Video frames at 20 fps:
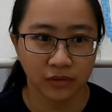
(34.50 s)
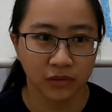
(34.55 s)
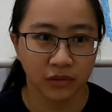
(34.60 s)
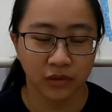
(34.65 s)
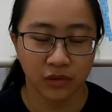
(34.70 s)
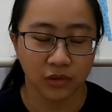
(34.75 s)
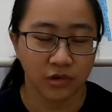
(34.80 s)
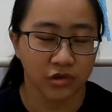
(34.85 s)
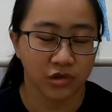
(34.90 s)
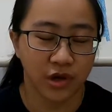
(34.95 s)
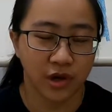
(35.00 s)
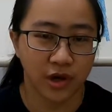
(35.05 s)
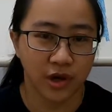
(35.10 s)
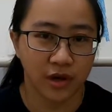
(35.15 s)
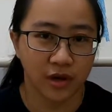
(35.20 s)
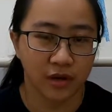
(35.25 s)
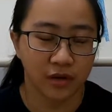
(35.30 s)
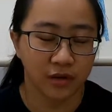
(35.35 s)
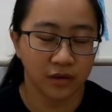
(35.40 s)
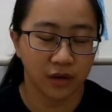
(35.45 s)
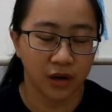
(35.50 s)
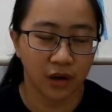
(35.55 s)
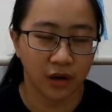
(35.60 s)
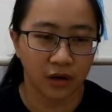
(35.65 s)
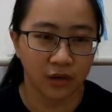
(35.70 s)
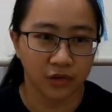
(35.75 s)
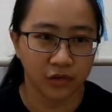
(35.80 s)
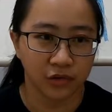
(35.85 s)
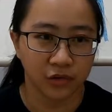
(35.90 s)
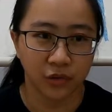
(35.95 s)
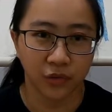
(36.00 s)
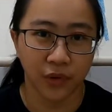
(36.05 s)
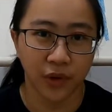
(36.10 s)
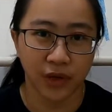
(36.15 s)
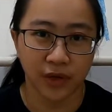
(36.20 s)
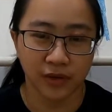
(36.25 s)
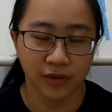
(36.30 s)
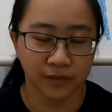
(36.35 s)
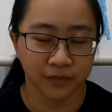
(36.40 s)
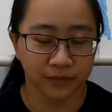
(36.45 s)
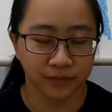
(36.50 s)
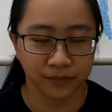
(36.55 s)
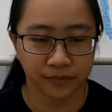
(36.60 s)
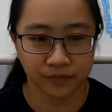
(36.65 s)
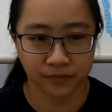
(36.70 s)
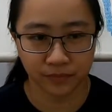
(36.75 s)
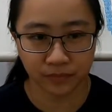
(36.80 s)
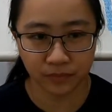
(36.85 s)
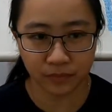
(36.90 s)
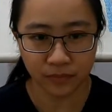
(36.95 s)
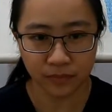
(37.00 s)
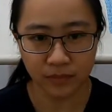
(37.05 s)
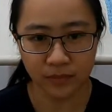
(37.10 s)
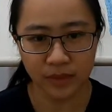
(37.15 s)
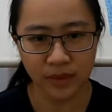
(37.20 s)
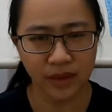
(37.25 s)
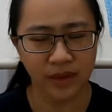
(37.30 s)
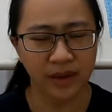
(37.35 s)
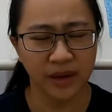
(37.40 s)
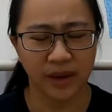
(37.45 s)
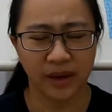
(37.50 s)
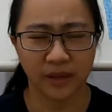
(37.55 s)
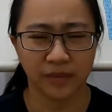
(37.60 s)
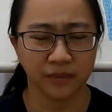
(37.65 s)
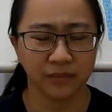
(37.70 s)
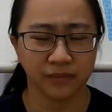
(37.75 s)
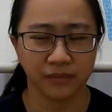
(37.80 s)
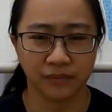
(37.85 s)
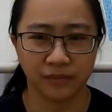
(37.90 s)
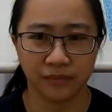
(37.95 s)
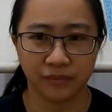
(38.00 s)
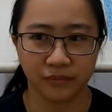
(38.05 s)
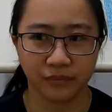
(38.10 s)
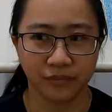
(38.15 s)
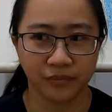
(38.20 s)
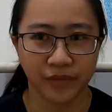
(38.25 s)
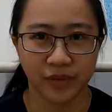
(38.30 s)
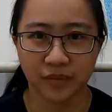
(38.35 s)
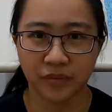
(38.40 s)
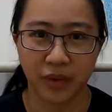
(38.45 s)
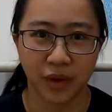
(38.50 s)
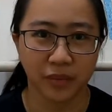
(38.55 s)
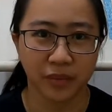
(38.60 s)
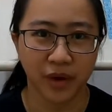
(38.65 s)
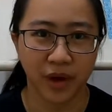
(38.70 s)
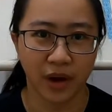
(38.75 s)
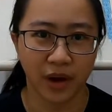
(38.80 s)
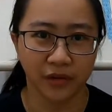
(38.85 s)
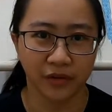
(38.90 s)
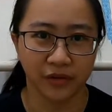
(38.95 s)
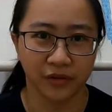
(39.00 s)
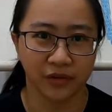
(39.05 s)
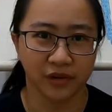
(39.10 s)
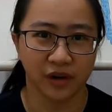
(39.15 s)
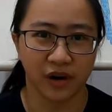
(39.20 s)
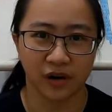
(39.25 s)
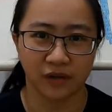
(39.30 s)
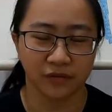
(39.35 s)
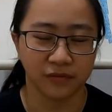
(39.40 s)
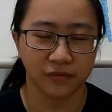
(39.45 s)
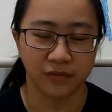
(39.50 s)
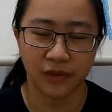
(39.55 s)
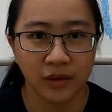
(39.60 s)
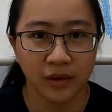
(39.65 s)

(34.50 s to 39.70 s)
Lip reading: crochet, sewing, and maybe other craft.